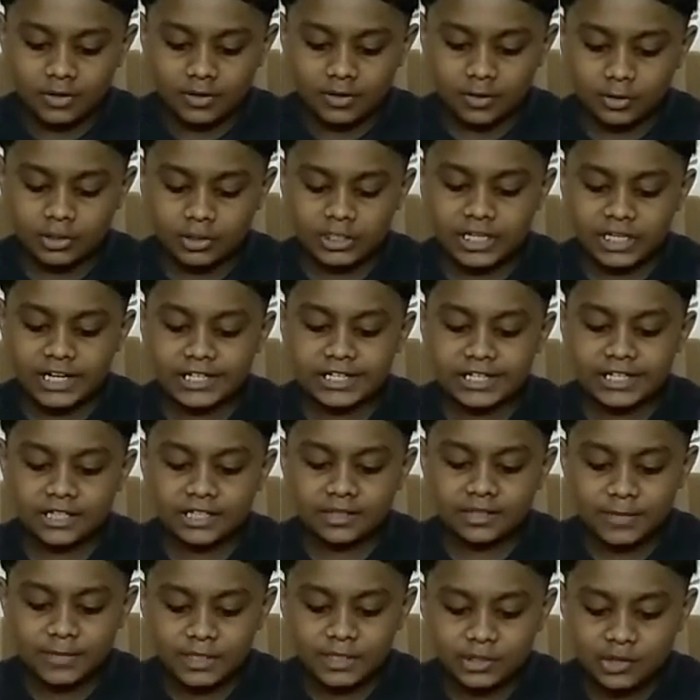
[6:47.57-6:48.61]
originating in
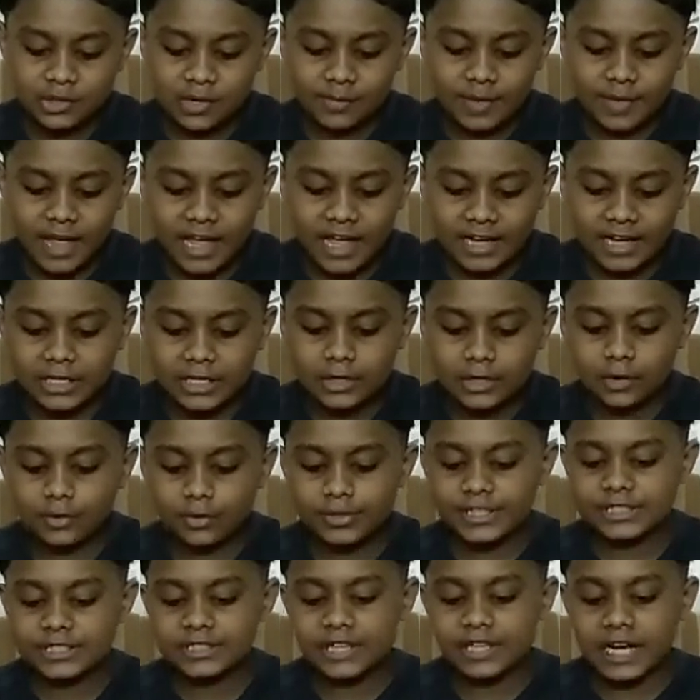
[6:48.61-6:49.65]
the midrib and
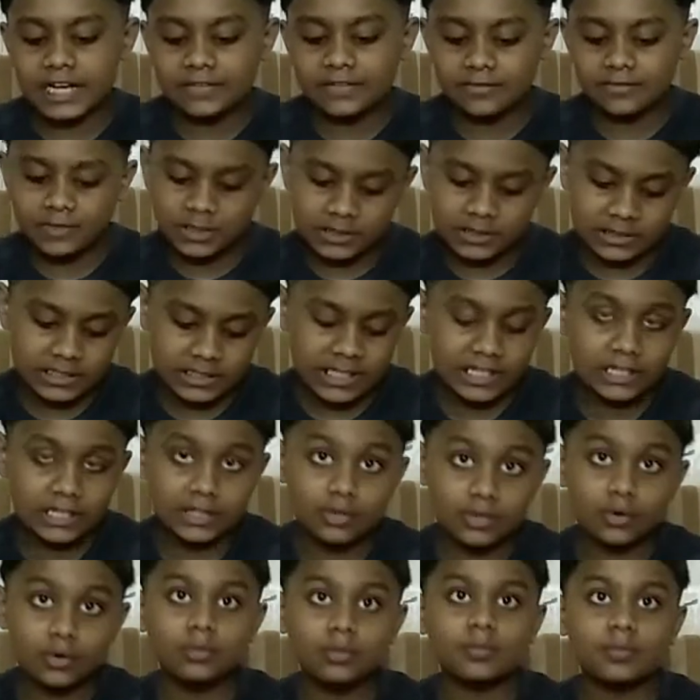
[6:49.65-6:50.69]
going sidewards and
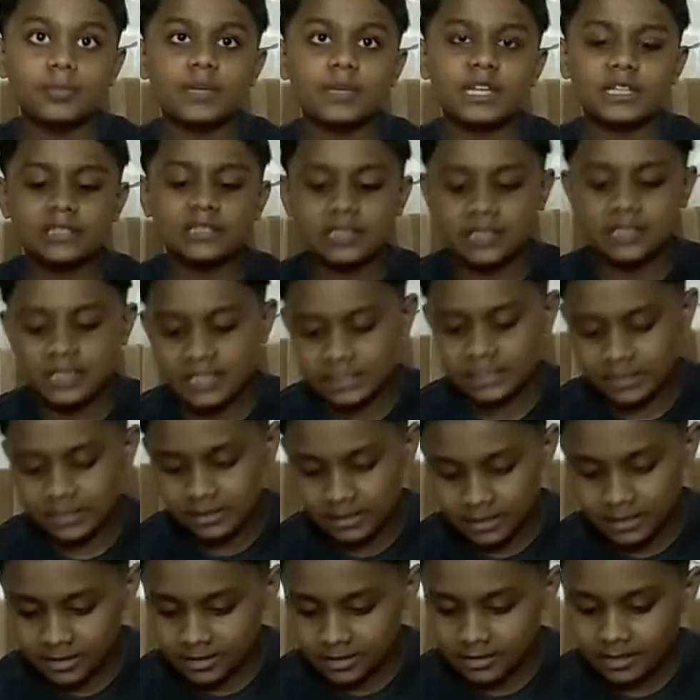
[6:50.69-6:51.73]
don't meet each
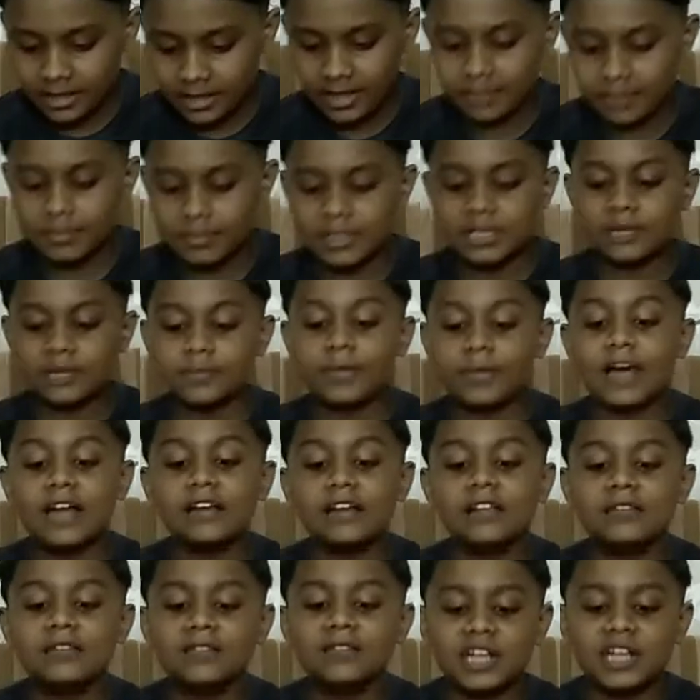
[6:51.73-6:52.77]
other. But in
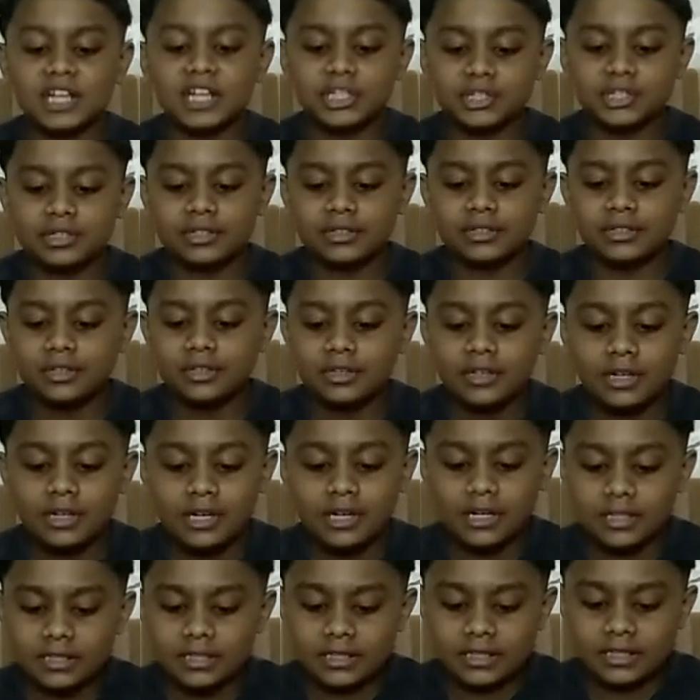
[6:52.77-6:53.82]
parallel venation,
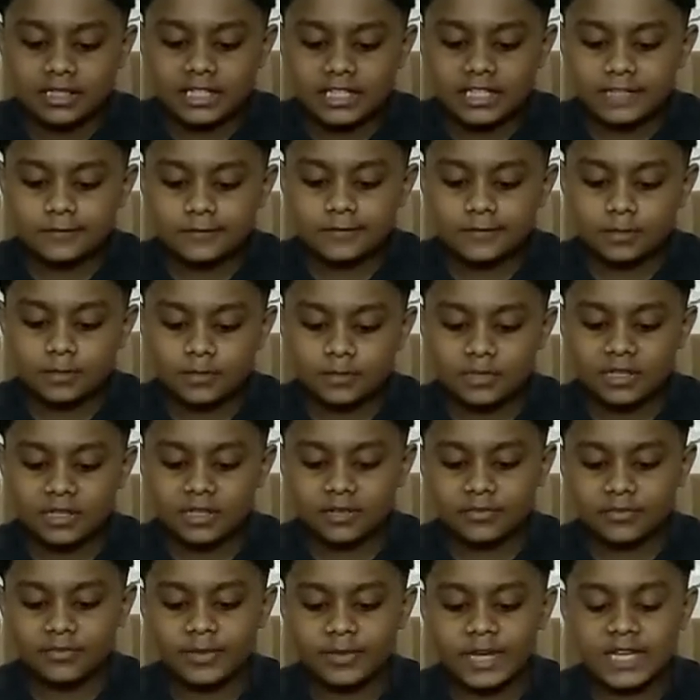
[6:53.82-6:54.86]

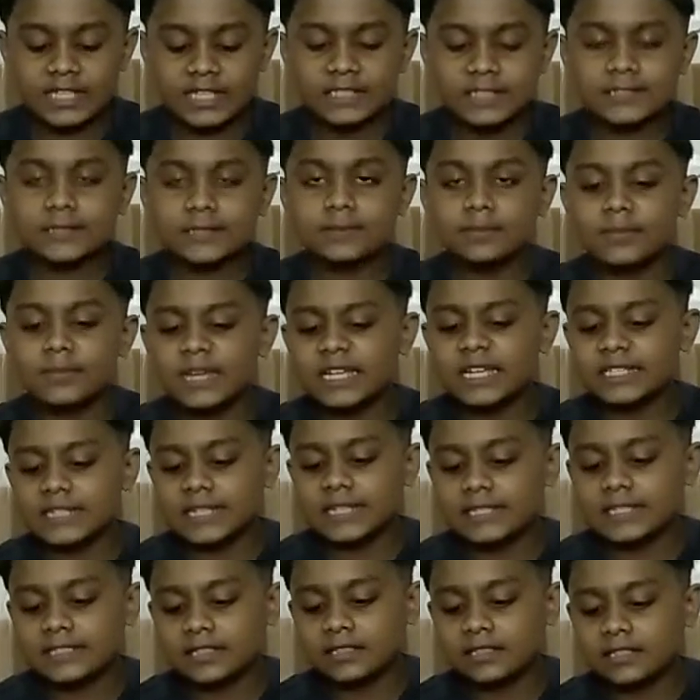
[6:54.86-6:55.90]
the veins meet
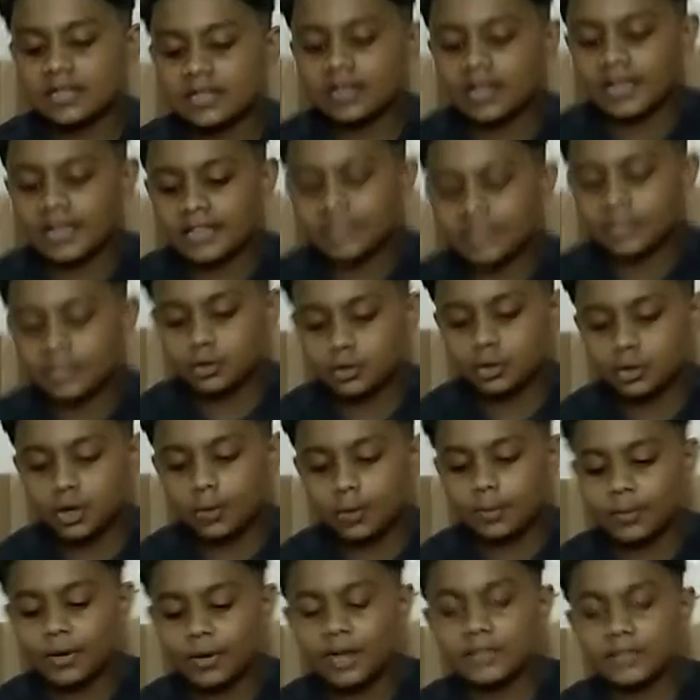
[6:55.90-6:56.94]
each other in the
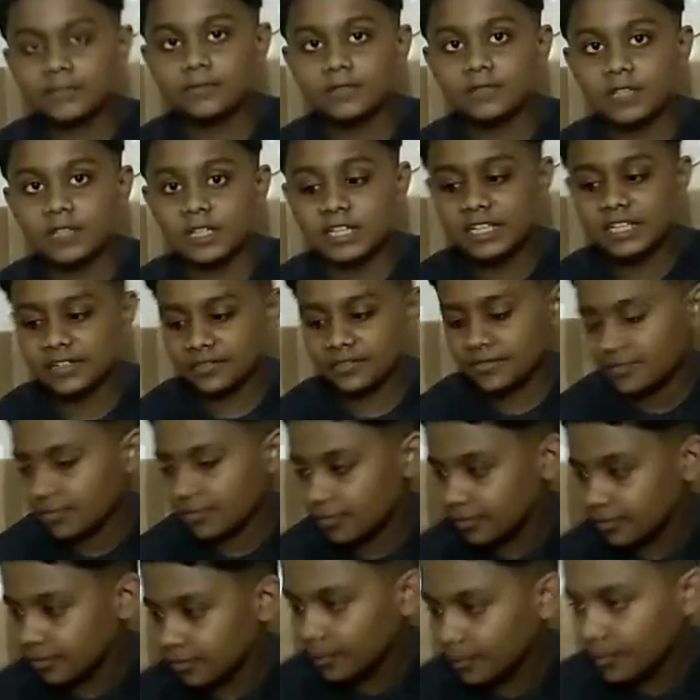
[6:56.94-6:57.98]
top part of the leaf.
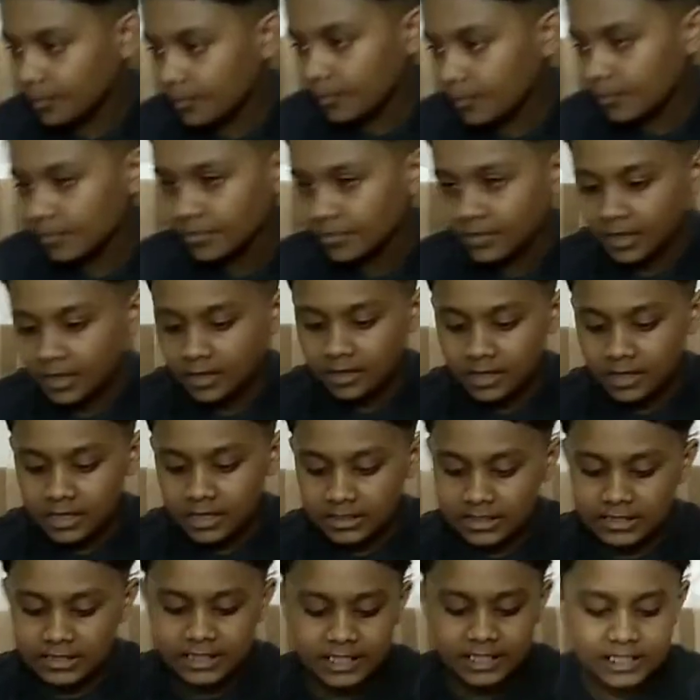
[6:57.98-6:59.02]

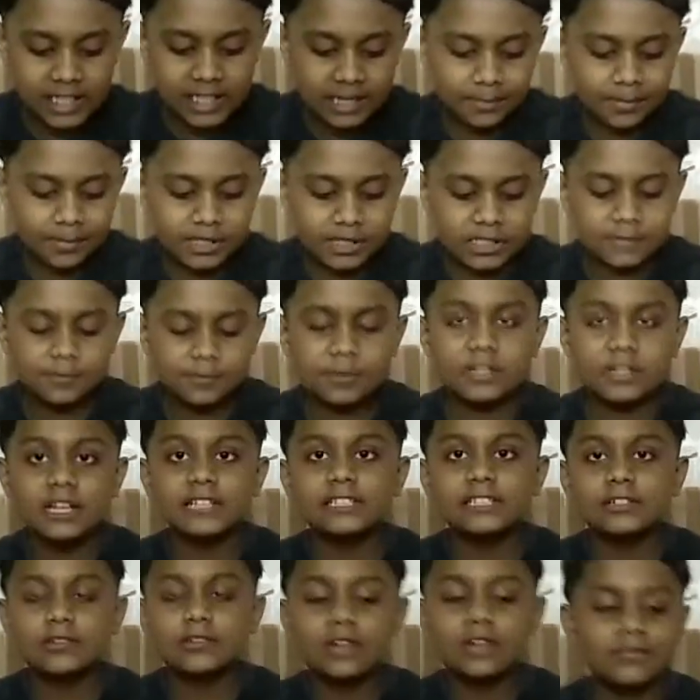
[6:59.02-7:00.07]
Such examples for
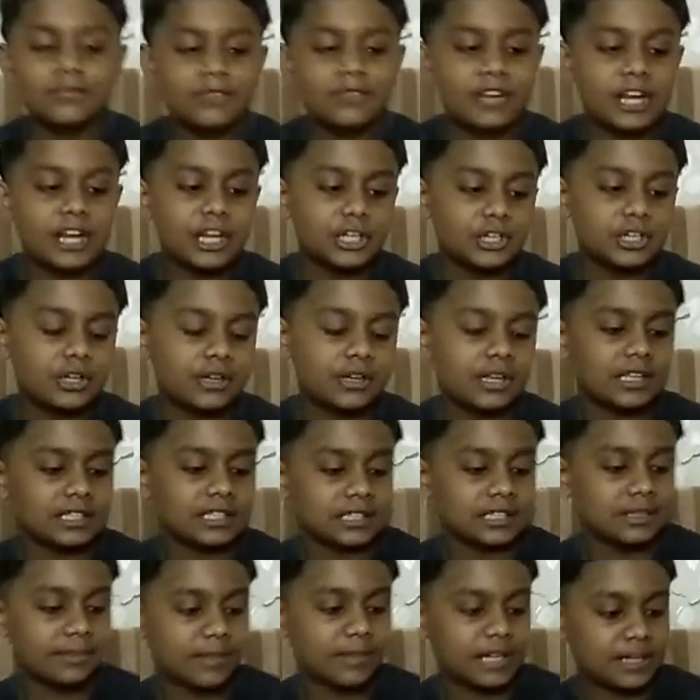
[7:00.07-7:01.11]
reticulate venation is
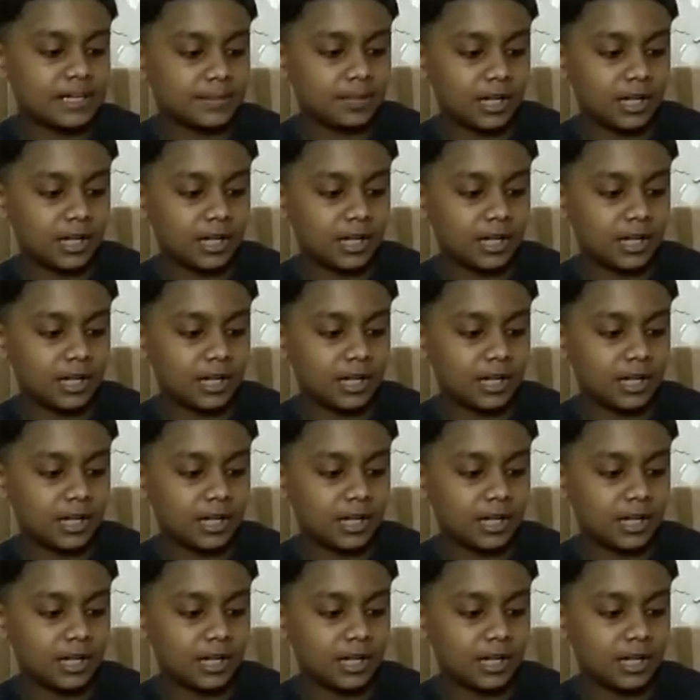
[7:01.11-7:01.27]
the money